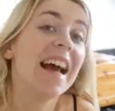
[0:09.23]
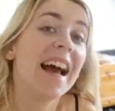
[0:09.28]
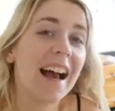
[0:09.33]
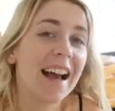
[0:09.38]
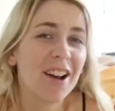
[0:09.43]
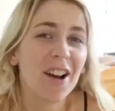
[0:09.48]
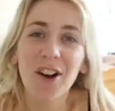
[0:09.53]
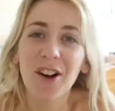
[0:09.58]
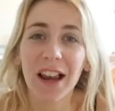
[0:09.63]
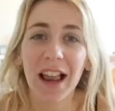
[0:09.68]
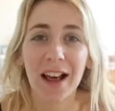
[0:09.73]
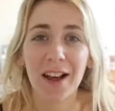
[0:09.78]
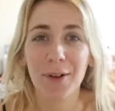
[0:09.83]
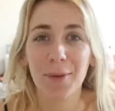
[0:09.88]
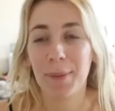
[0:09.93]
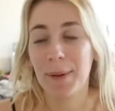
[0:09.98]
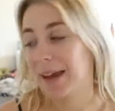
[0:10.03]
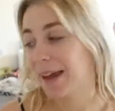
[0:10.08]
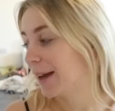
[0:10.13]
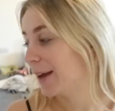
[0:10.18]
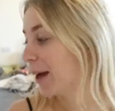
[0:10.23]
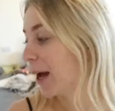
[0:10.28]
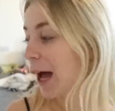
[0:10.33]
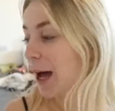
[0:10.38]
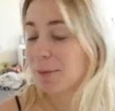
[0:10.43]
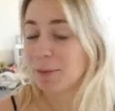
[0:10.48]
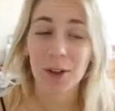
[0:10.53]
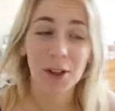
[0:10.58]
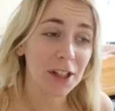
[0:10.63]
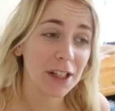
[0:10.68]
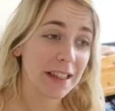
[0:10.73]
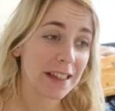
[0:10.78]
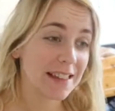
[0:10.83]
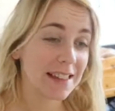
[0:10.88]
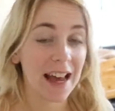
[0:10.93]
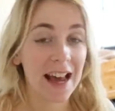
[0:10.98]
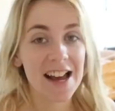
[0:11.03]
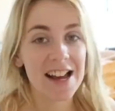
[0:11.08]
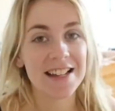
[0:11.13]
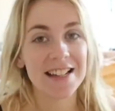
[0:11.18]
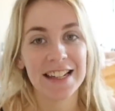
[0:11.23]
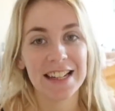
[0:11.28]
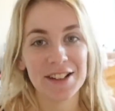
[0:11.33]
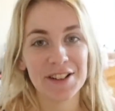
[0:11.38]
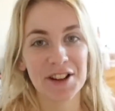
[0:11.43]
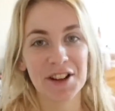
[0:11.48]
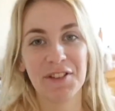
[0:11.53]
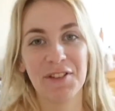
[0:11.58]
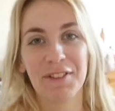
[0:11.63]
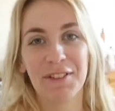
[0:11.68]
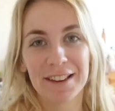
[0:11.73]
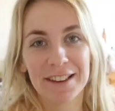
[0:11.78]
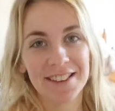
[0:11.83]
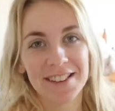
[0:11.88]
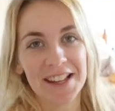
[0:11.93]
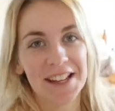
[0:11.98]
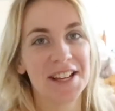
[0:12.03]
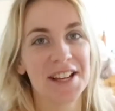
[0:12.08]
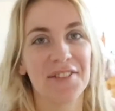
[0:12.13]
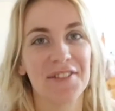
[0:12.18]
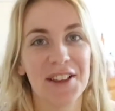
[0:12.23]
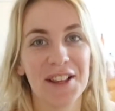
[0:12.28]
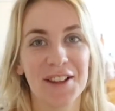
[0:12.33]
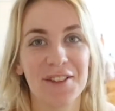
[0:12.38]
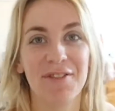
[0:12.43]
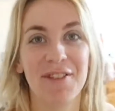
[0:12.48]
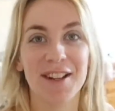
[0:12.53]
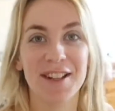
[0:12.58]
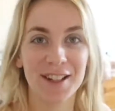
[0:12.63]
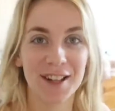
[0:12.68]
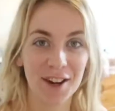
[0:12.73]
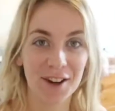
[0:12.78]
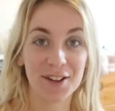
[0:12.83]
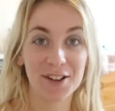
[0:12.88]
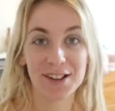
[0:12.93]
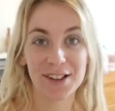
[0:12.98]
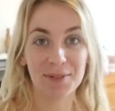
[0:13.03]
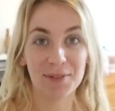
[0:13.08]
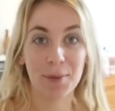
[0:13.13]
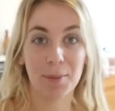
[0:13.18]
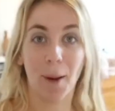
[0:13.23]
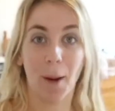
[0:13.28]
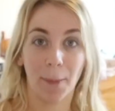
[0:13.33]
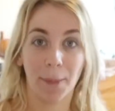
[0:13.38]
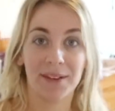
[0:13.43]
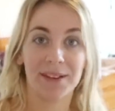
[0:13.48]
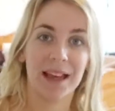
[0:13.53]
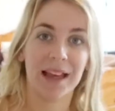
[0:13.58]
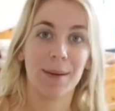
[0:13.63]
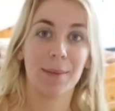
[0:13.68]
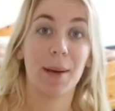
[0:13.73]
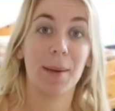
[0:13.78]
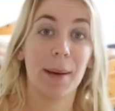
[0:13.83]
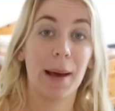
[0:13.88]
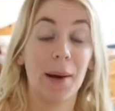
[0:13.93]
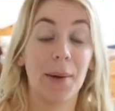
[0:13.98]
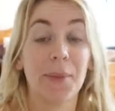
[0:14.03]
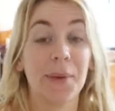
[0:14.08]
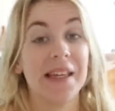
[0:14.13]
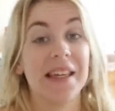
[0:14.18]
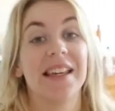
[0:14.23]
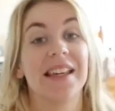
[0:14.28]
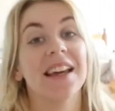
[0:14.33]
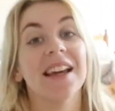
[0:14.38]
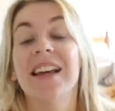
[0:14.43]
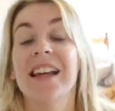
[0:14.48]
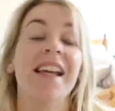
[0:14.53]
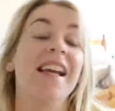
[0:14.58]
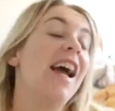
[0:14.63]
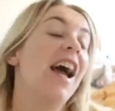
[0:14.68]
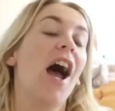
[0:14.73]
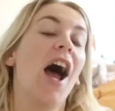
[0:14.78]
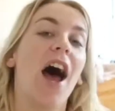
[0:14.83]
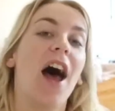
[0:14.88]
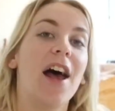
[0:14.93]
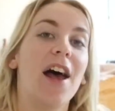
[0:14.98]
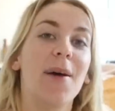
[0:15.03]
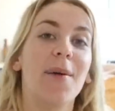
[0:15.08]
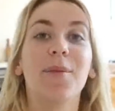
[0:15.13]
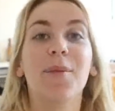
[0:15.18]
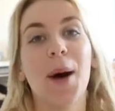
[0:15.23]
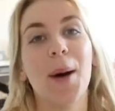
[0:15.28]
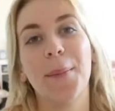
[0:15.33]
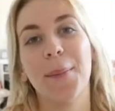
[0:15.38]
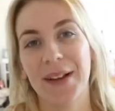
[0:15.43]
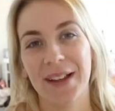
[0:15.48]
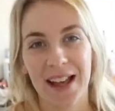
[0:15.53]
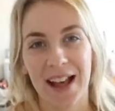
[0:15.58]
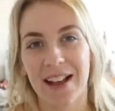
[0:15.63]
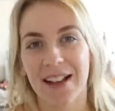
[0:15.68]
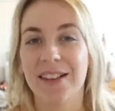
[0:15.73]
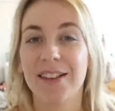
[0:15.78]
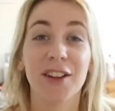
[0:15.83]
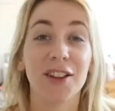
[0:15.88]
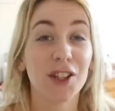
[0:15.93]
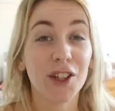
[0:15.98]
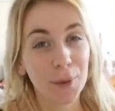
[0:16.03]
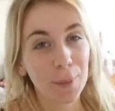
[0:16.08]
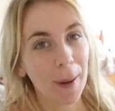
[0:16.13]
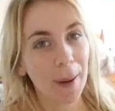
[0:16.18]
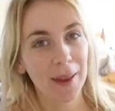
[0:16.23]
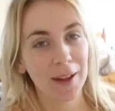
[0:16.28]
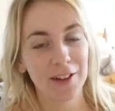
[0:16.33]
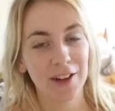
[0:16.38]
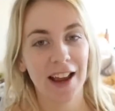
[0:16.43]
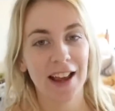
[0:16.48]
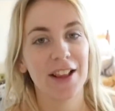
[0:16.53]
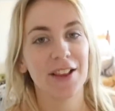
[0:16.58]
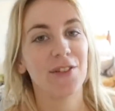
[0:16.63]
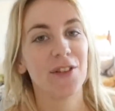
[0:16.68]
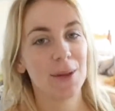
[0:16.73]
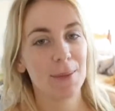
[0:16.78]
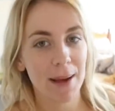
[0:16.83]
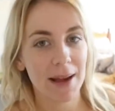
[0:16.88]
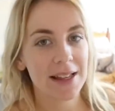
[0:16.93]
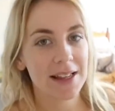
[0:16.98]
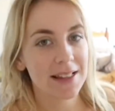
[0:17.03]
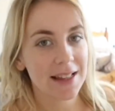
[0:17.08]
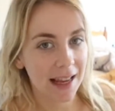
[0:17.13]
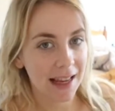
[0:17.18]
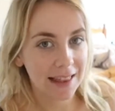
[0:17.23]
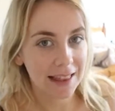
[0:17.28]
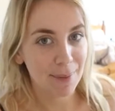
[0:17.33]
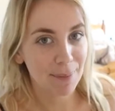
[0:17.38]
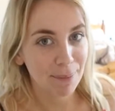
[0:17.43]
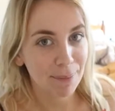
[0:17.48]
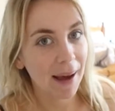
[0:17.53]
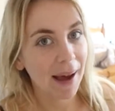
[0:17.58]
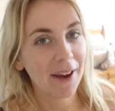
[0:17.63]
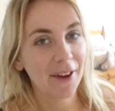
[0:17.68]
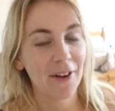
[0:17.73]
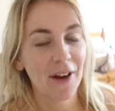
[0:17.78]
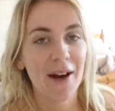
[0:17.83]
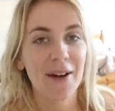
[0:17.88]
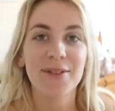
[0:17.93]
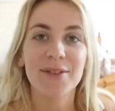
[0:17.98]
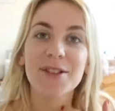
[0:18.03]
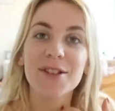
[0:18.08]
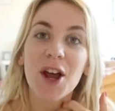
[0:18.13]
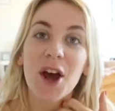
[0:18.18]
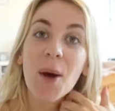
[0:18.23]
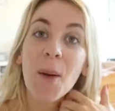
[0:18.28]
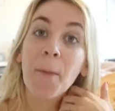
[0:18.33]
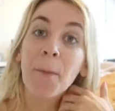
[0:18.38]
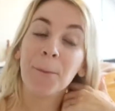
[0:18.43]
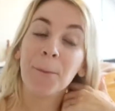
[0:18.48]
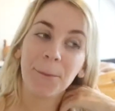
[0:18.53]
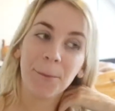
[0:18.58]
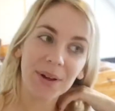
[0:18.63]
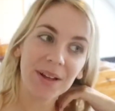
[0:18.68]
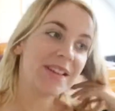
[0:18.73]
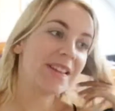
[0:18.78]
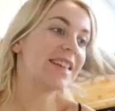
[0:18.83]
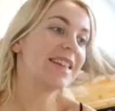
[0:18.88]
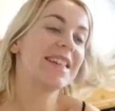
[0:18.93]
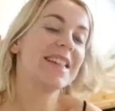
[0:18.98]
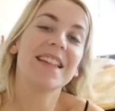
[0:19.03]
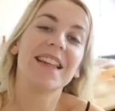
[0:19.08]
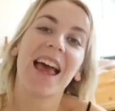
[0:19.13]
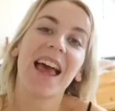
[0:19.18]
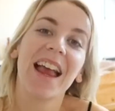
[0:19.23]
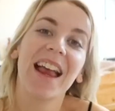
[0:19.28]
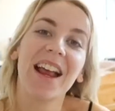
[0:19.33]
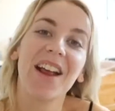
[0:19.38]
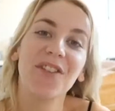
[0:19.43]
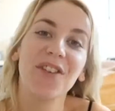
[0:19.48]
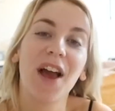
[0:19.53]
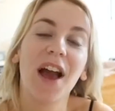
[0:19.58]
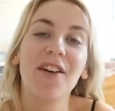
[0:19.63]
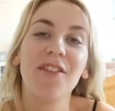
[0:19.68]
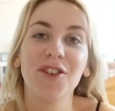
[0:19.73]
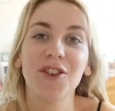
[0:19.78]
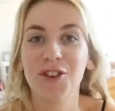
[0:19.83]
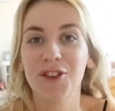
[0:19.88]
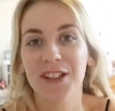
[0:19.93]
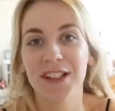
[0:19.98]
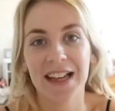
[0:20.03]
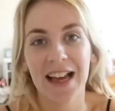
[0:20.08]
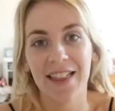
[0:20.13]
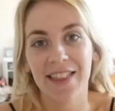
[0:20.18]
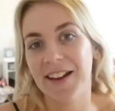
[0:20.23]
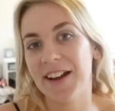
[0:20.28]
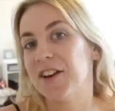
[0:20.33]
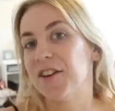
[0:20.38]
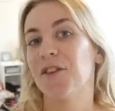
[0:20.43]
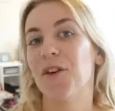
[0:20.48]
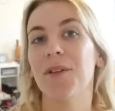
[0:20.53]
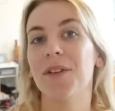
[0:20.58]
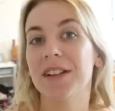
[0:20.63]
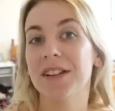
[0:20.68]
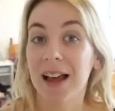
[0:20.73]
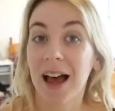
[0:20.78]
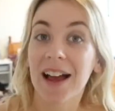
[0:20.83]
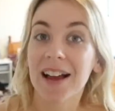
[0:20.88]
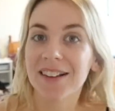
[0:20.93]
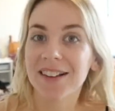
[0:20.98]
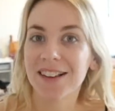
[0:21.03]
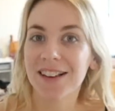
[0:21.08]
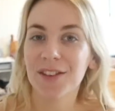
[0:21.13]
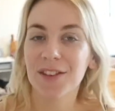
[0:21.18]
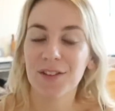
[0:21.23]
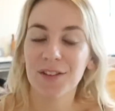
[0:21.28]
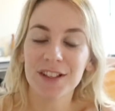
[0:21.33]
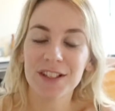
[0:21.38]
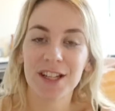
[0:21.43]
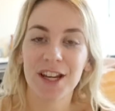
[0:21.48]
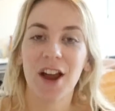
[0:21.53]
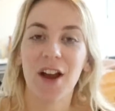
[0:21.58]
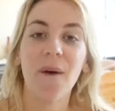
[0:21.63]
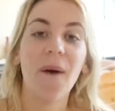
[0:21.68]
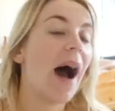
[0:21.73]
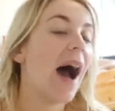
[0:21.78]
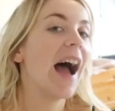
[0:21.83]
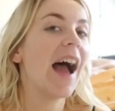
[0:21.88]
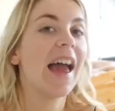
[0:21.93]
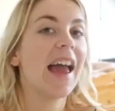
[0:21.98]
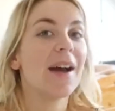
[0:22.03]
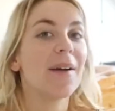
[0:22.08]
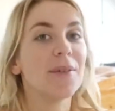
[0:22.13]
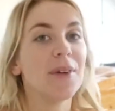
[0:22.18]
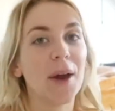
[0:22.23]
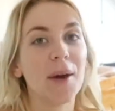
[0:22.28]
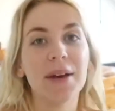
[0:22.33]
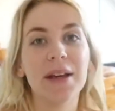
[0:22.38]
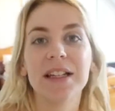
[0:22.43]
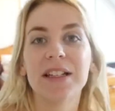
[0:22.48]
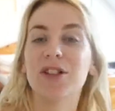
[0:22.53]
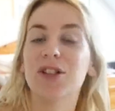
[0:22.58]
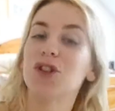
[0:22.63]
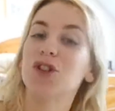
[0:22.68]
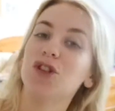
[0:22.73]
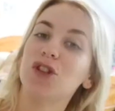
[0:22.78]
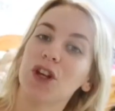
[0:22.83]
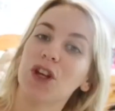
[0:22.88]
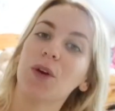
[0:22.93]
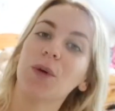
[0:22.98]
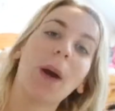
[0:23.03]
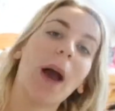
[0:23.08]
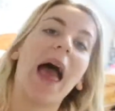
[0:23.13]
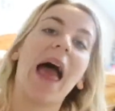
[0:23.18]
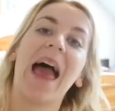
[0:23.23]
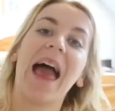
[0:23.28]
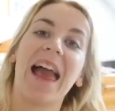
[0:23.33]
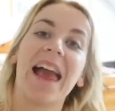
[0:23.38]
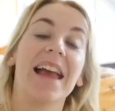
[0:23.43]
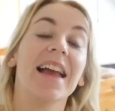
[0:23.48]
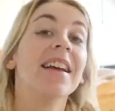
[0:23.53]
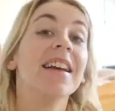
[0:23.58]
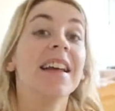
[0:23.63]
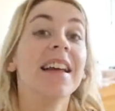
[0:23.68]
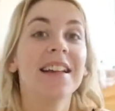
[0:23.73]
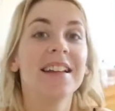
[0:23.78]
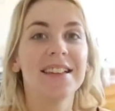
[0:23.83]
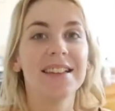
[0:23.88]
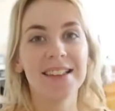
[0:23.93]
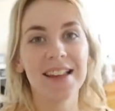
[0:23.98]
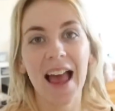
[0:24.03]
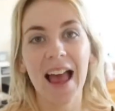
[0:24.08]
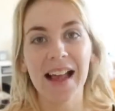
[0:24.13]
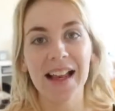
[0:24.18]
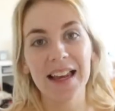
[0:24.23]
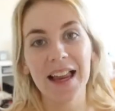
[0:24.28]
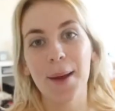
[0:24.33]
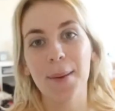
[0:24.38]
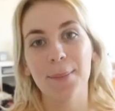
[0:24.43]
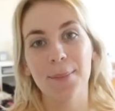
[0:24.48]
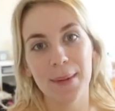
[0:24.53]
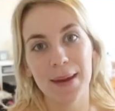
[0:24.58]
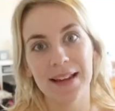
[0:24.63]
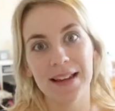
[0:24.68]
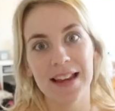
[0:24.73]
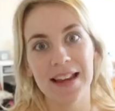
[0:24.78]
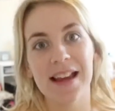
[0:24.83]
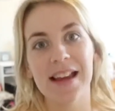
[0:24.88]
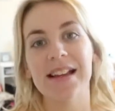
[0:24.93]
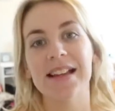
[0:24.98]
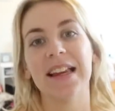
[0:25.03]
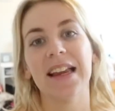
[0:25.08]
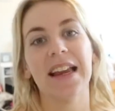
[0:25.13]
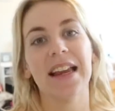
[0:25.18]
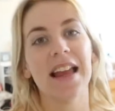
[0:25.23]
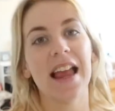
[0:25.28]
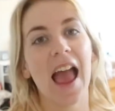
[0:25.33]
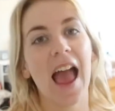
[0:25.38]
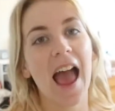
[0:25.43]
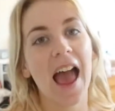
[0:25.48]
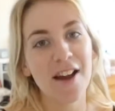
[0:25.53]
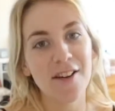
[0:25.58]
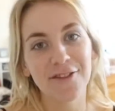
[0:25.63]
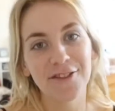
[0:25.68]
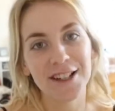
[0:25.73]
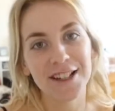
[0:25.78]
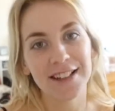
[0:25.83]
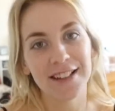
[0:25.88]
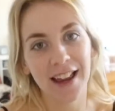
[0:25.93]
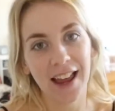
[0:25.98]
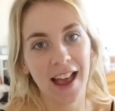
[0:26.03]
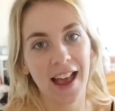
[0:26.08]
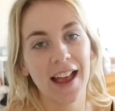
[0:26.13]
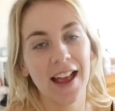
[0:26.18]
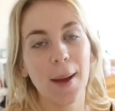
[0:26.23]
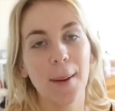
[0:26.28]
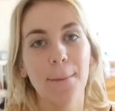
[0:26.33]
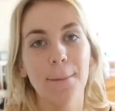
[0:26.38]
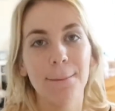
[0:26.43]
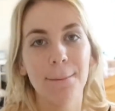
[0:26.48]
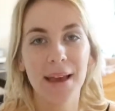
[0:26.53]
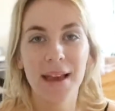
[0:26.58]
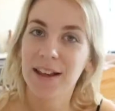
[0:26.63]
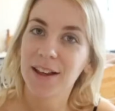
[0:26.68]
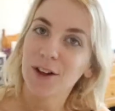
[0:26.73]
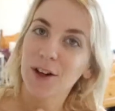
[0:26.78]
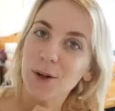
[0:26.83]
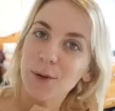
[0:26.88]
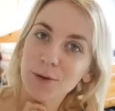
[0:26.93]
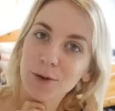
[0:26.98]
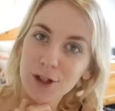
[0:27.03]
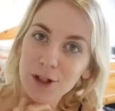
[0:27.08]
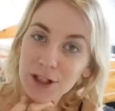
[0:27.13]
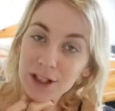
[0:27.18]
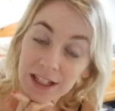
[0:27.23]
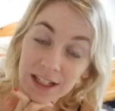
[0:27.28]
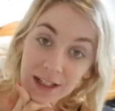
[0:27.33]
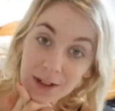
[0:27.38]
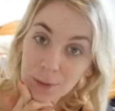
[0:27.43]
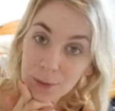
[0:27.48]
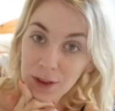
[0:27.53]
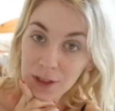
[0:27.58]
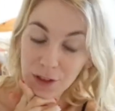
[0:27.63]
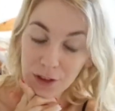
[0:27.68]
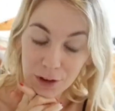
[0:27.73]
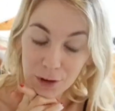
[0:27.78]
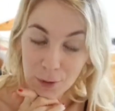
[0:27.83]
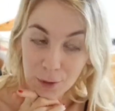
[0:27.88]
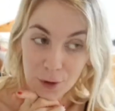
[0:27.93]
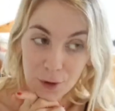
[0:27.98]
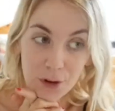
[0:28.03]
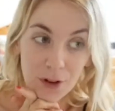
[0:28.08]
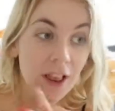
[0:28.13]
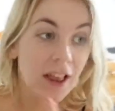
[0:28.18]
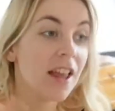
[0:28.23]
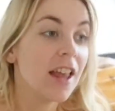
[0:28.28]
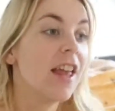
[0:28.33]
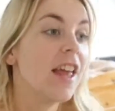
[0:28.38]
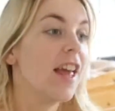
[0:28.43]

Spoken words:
I can't help it. I'm not going to tidy it just for the sake of this video because it will probably take me about a week. But yeah, so I do apologise for the mess in the background. But today, if you haven't already gathered from the title of the video, I am going to do a 10-minute everyday makeup routine with you all.